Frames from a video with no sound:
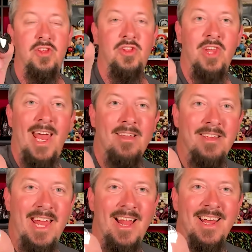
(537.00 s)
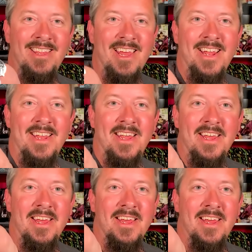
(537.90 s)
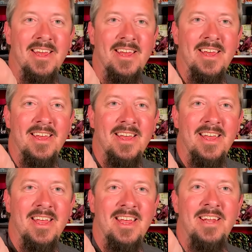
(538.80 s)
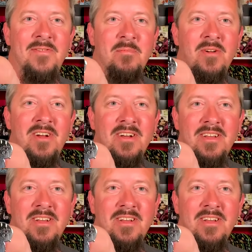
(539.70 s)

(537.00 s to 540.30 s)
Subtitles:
Jack Skellington! And if I'm wrong,